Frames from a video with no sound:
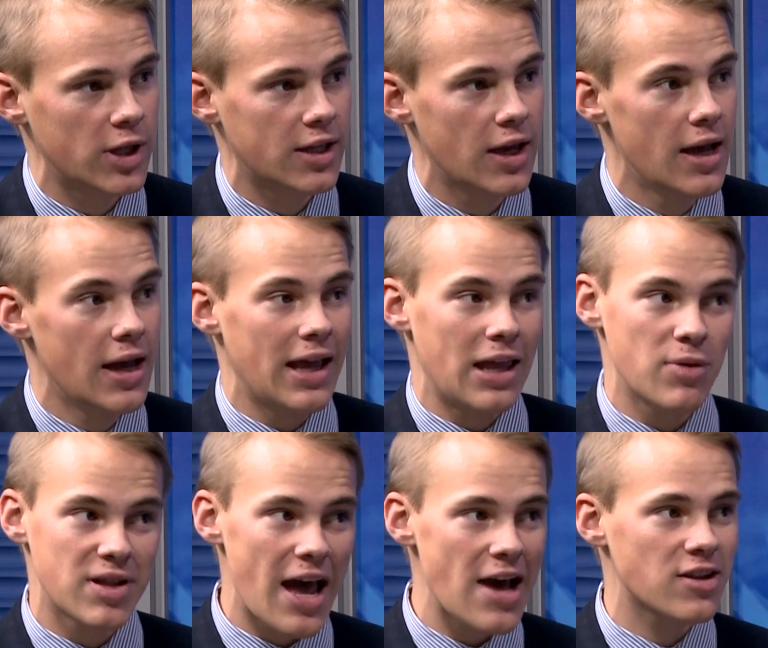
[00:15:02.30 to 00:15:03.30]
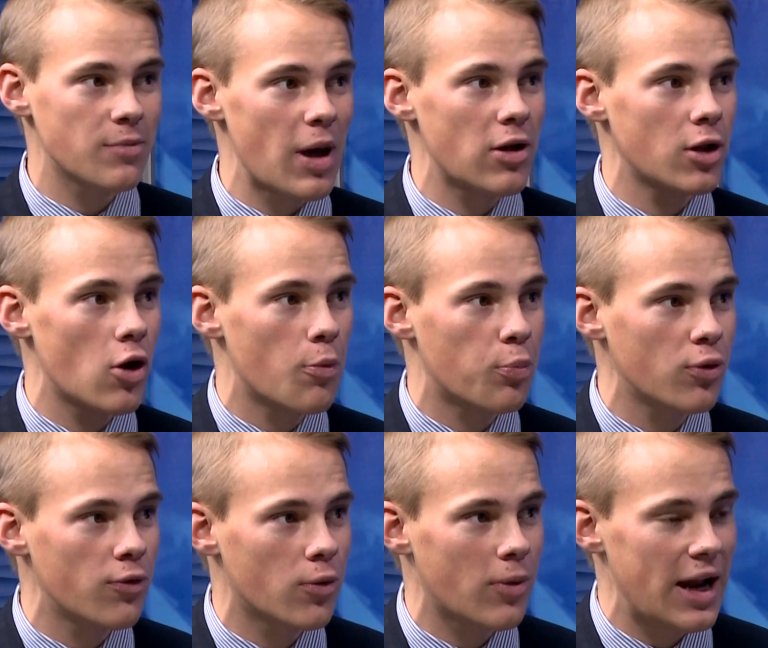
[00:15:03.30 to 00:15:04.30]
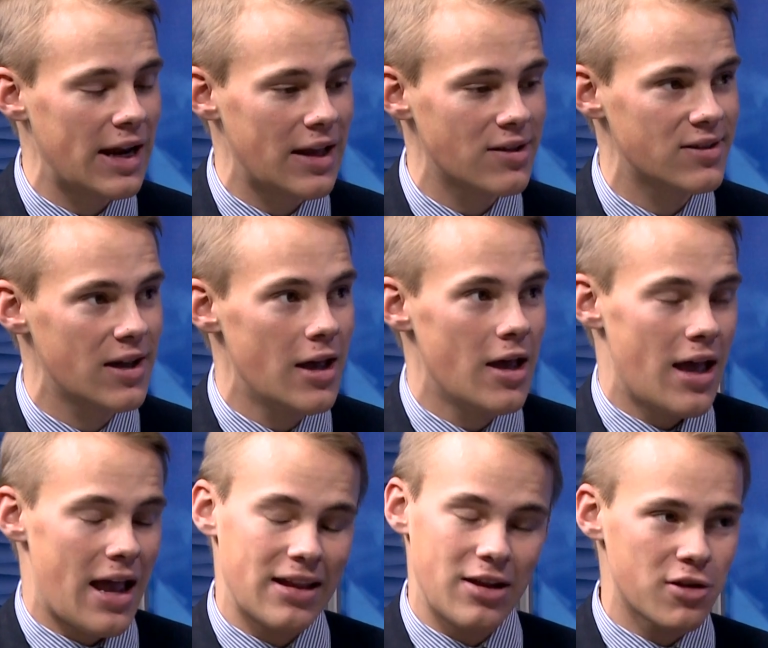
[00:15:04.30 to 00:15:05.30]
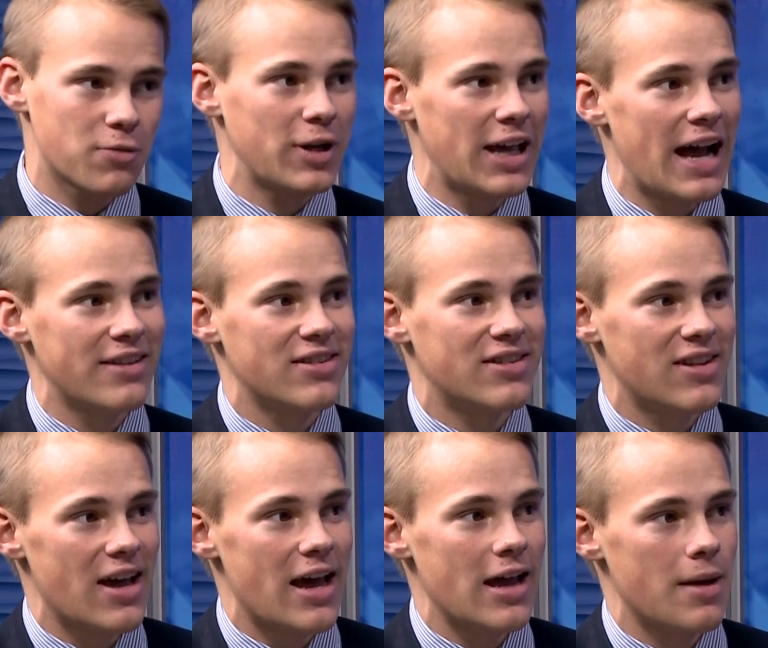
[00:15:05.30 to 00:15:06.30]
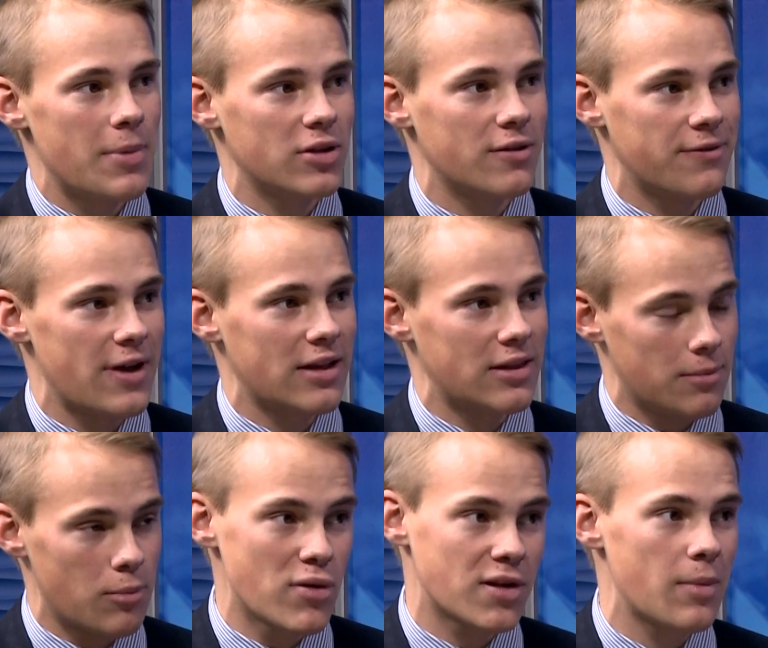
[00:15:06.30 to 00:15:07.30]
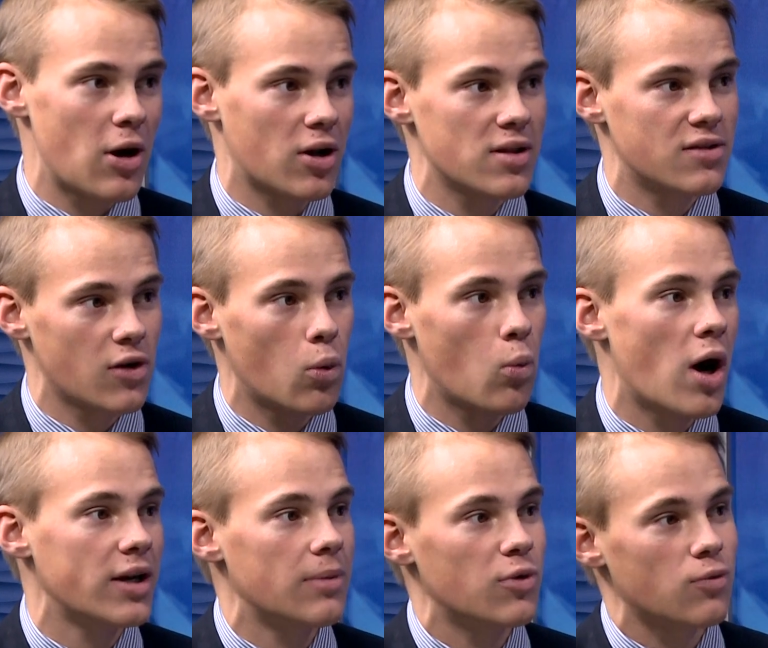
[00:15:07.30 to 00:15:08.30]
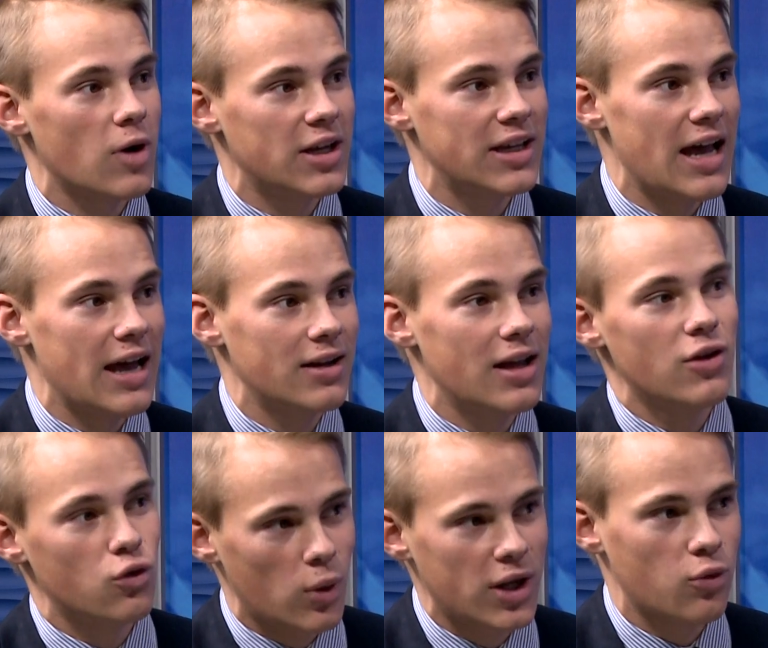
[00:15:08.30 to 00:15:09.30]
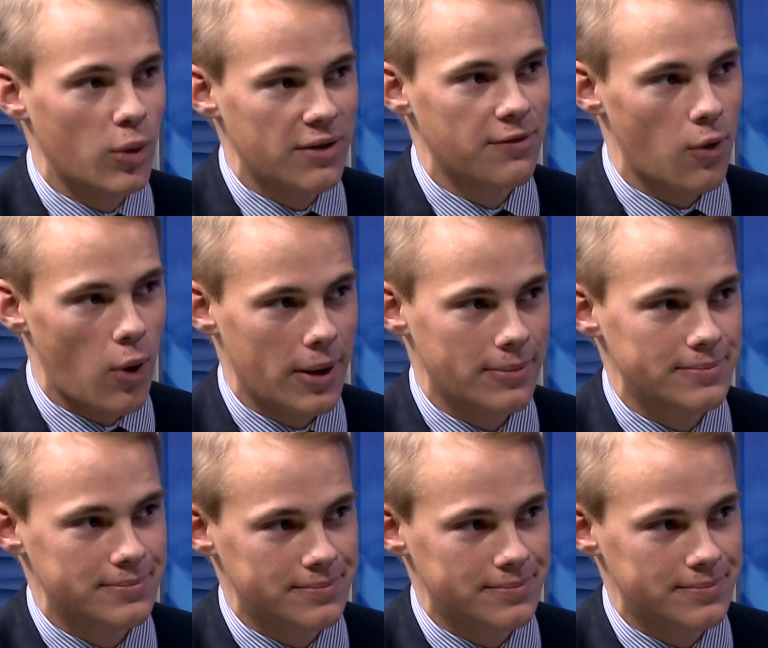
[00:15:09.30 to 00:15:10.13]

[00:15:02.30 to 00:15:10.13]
week. He was asked about low approval ratings, and here's what he had to say about the fact that most Americans don't want him to run again in 2024.